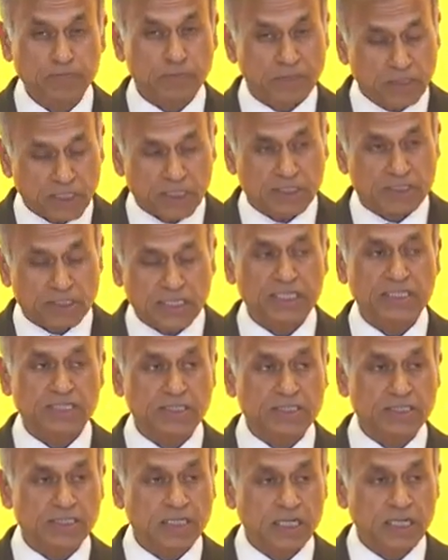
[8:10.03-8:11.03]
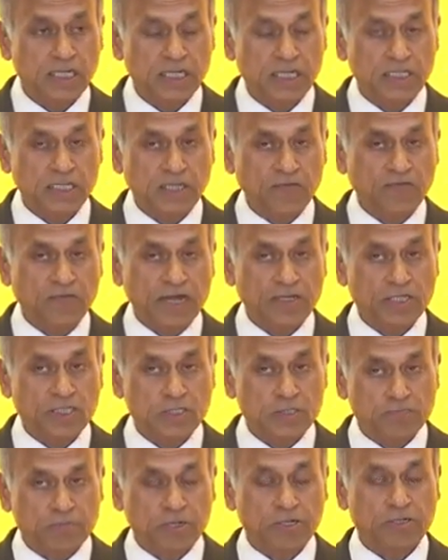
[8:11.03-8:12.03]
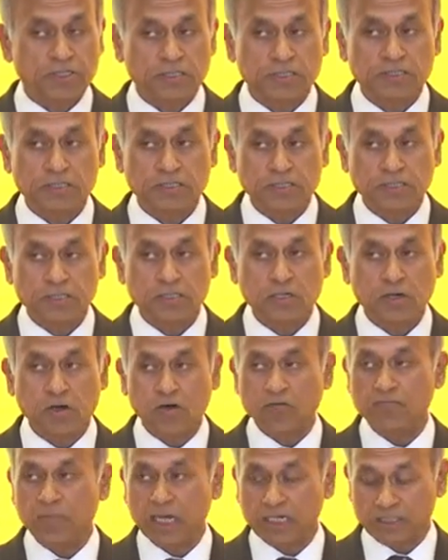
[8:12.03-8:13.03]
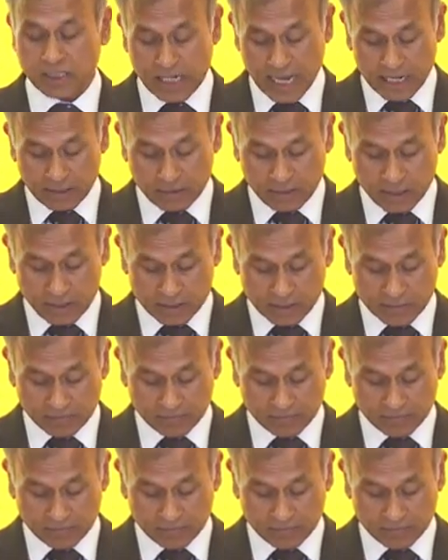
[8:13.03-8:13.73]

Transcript: This is the very spirit of multilateralism.